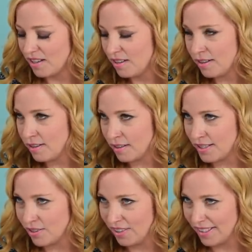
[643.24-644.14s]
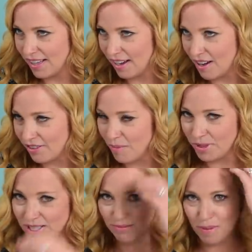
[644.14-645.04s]
oh, I don't like that cover-up
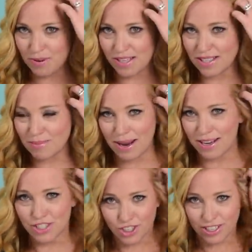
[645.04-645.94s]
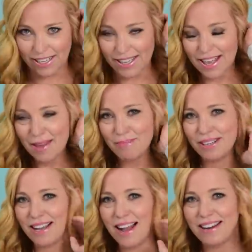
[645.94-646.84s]
because it represents my injury.
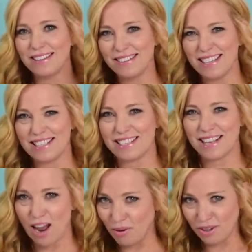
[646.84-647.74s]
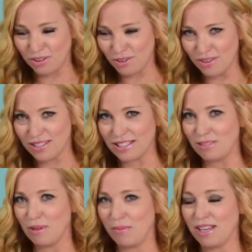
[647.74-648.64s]
But it soured the cruise a
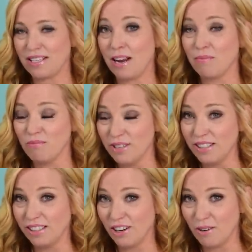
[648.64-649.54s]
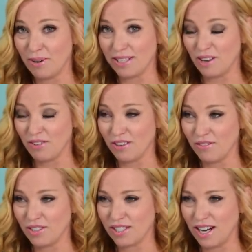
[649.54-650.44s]
little bit because I really hurt myself on the
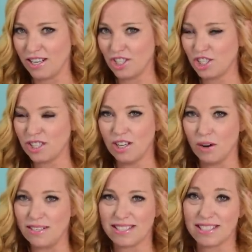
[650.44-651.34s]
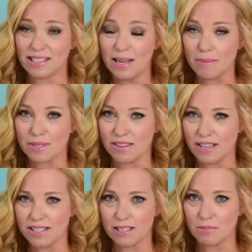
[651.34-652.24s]
first night. Just, I slipped. I
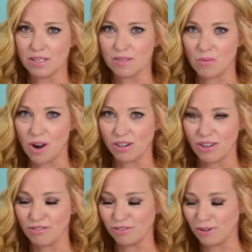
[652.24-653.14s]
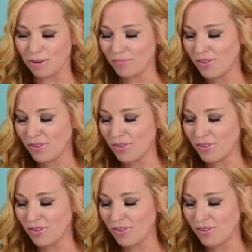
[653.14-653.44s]
think I slipped on some water on the floor.